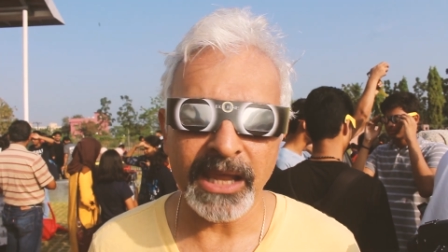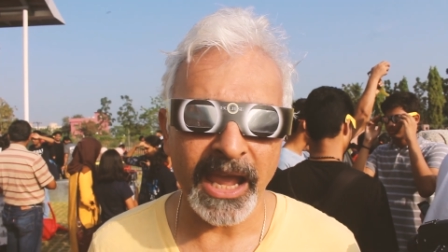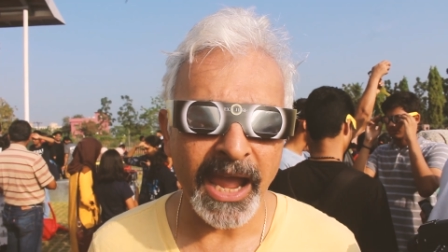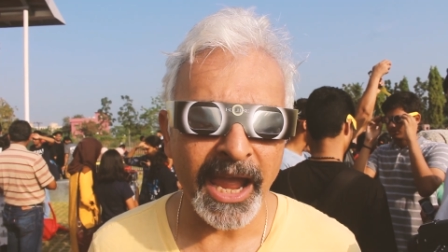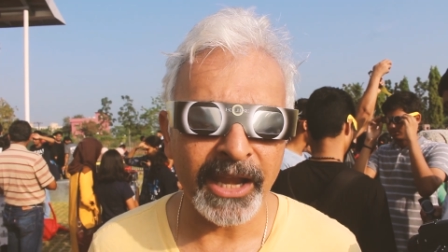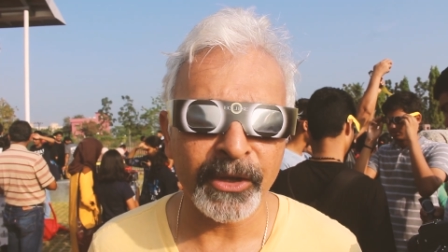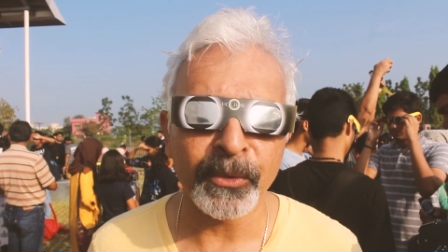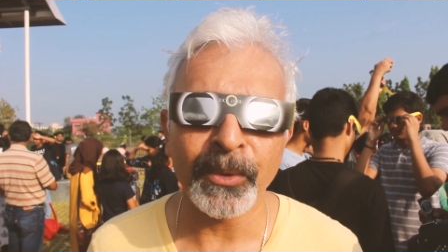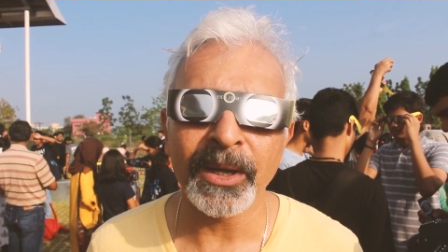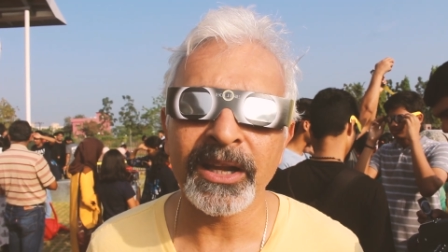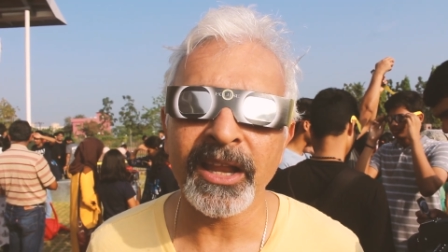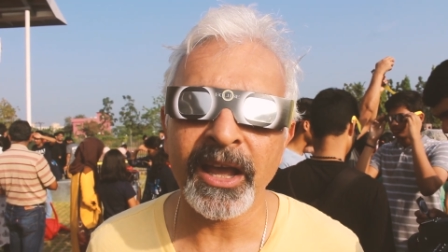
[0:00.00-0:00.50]

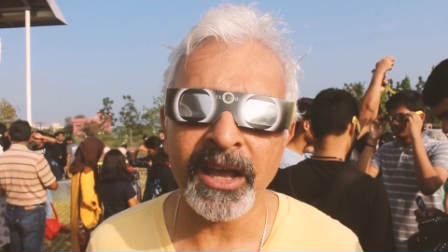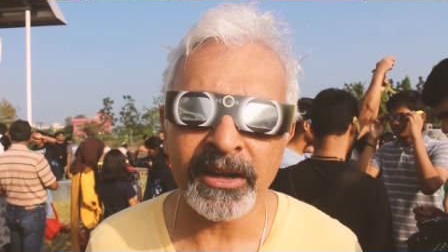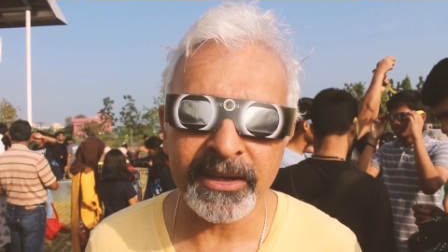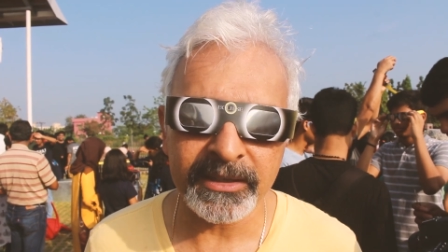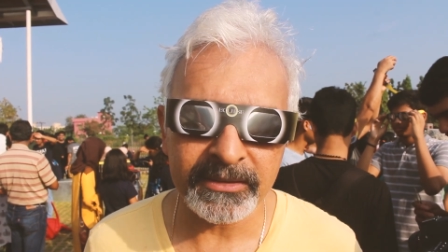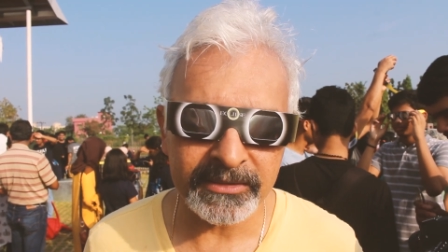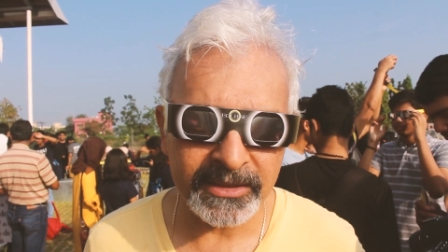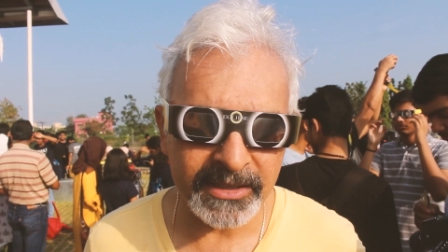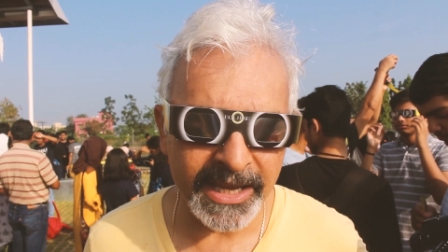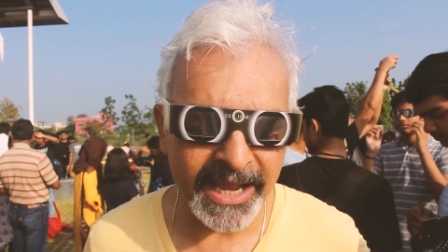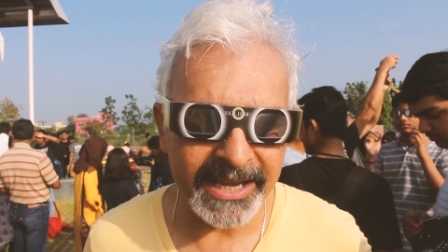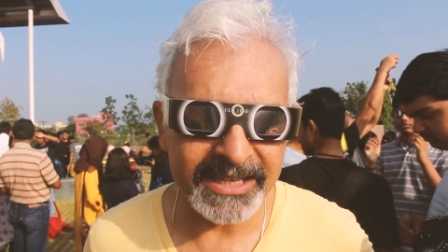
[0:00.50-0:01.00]
annular
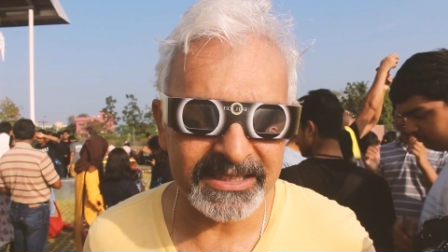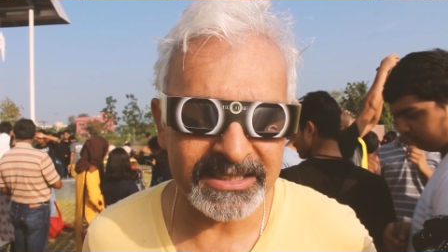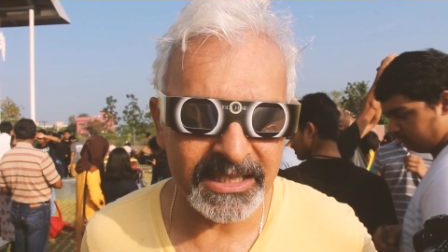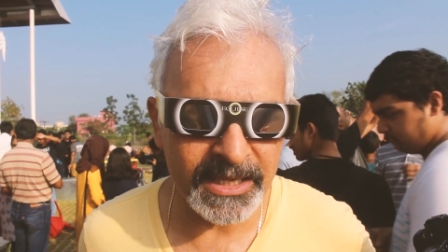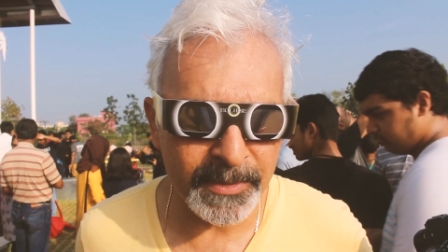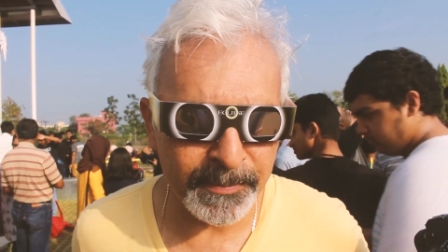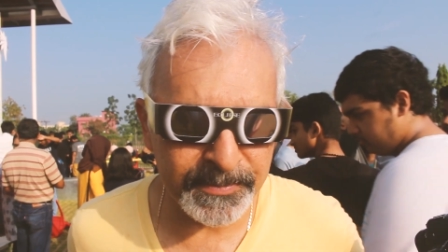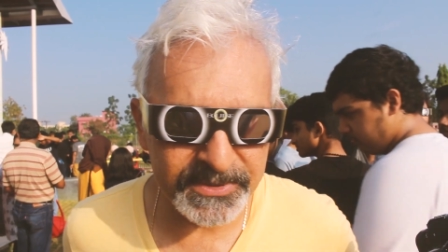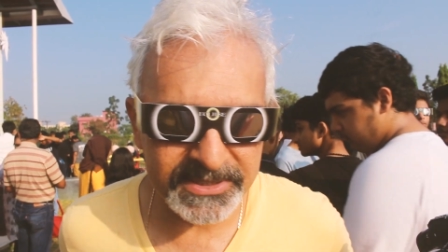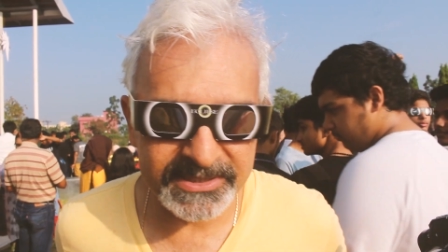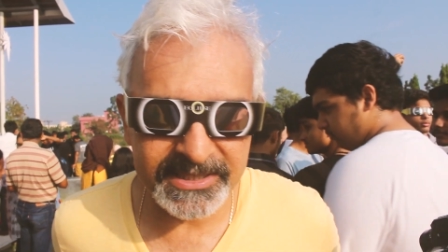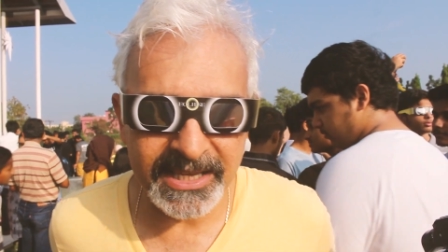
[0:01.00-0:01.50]

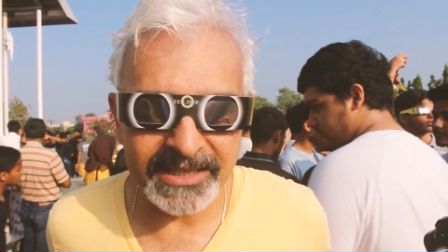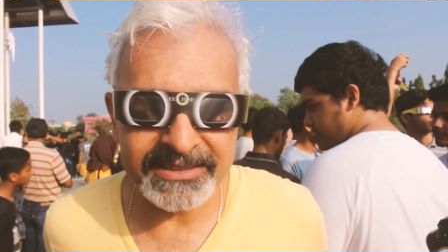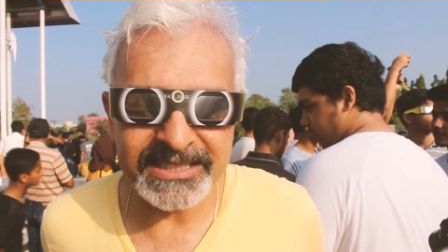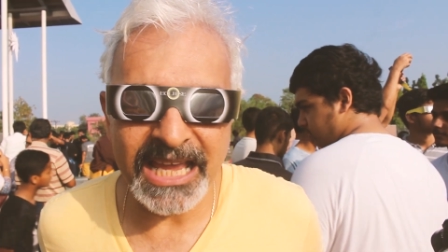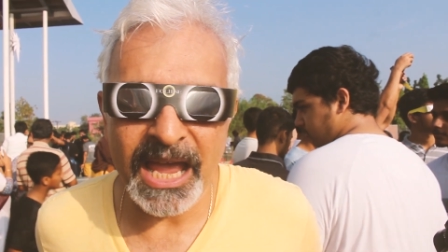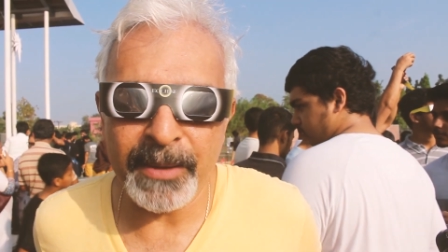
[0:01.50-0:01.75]
eclipse that's